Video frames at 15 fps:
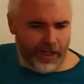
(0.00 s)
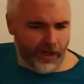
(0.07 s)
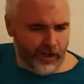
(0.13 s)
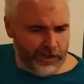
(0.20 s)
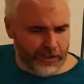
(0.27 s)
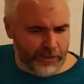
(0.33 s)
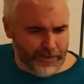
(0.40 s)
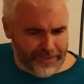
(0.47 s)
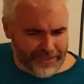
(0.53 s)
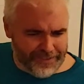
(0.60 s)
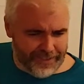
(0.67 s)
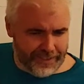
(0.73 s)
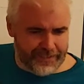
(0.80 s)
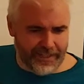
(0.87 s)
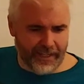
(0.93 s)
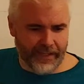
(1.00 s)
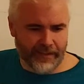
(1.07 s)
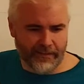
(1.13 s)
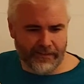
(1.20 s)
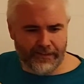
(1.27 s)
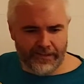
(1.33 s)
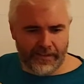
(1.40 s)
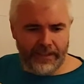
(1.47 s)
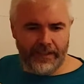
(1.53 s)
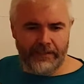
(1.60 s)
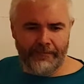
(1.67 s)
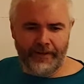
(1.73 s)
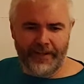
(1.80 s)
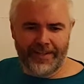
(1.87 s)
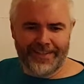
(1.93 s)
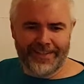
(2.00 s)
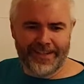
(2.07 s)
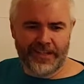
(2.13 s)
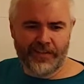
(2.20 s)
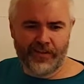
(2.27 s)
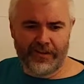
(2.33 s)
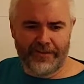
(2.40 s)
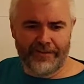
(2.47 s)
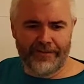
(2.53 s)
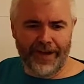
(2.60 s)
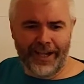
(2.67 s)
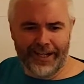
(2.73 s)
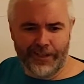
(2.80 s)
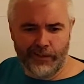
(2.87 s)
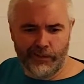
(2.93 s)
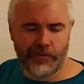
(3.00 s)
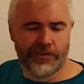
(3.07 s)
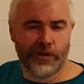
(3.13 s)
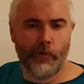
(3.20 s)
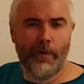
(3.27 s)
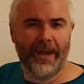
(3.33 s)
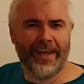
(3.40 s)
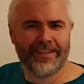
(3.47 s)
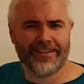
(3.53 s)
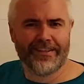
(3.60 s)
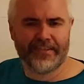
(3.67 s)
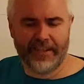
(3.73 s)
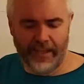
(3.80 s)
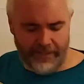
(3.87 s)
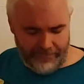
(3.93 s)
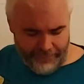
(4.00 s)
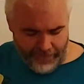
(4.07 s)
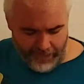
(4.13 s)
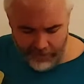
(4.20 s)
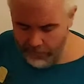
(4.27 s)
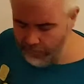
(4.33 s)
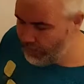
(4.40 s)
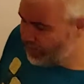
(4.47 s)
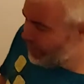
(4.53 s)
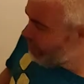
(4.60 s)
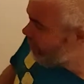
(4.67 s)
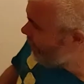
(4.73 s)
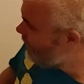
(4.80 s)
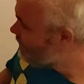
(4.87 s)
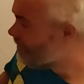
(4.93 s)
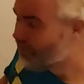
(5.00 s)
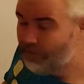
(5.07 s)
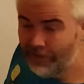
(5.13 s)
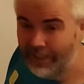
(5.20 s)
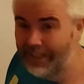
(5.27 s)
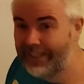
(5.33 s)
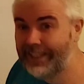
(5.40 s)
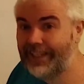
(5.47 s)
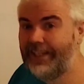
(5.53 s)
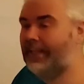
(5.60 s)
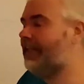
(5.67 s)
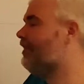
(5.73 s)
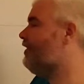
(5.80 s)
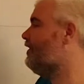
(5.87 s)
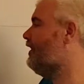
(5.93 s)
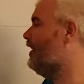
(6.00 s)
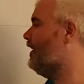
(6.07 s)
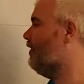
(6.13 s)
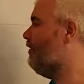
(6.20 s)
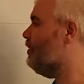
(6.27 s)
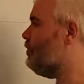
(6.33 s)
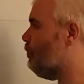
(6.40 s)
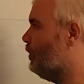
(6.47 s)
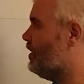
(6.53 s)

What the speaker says: Although it says find stationary value, there's no s at the end of value. So that's another little hint they give us.